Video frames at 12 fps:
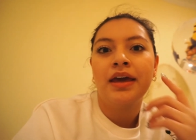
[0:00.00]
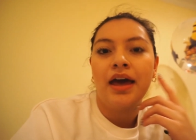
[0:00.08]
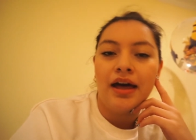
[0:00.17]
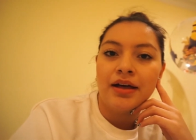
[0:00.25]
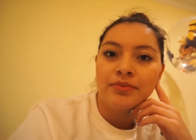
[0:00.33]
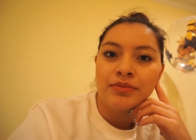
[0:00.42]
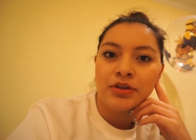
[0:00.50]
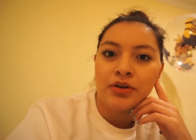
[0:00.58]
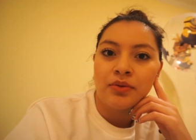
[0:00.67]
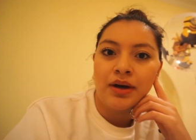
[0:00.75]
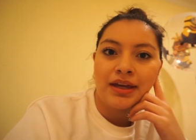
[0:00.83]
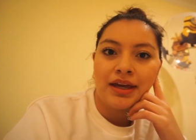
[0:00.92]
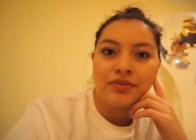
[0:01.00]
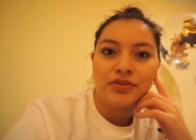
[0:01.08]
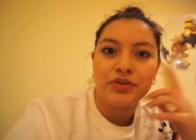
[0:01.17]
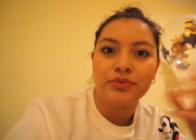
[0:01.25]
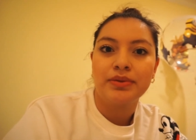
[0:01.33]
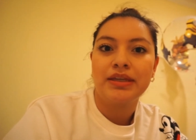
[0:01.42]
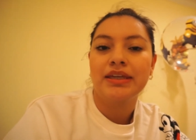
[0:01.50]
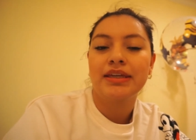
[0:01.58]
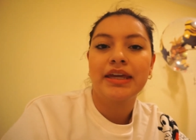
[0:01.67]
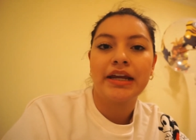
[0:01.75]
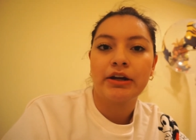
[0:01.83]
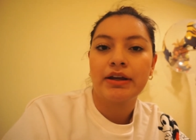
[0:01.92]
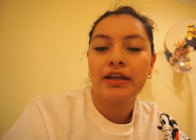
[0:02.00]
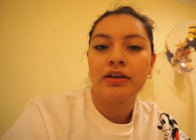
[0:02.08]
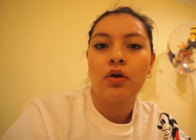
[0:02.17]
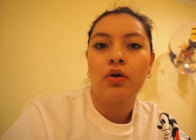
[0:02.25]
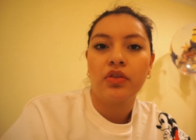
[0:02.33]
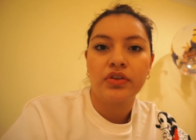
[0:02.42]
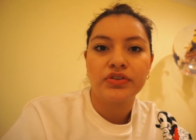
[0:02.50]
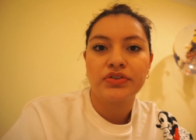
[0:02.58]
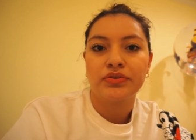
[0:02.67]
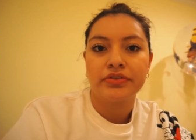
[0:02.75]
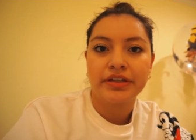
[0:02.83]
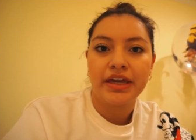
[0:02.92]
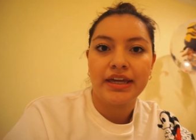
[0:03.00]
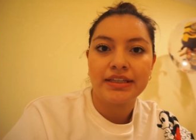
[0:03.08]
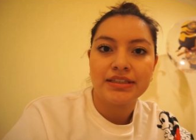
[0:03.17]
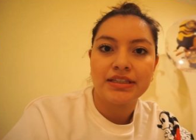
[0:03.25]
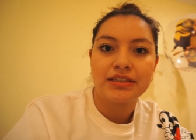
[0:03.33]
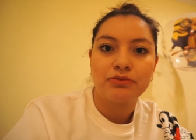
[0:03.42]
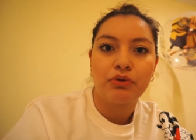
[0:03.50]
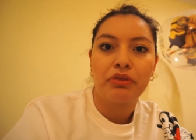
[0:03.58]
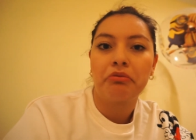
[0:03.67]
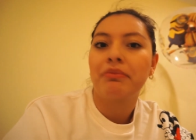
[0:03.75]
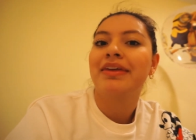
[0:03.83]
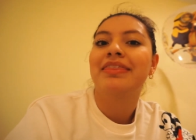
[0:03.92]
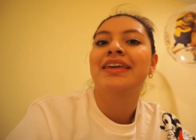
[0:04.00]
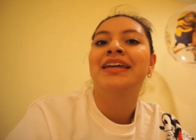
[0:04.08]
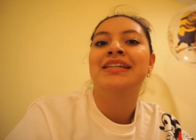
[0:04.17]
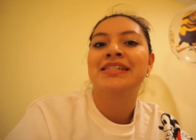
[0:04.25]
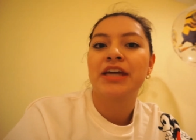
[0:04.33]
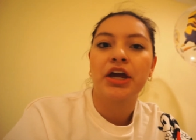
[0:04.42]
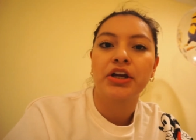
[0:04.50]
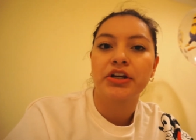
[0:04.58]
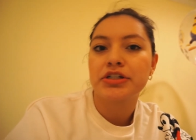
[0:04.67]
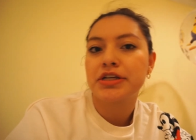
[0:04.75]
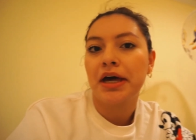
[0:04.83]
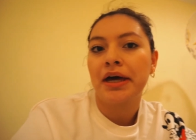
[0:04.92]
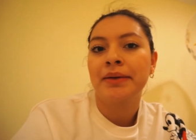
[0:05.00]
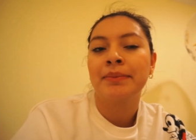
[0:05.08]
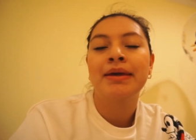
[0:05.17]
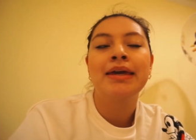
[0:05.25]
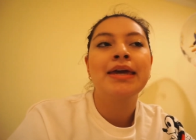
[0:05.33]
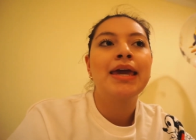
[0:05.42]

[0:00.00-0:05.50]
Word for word: Um, you know, I have to be carrying all the suitcases with me the entire time.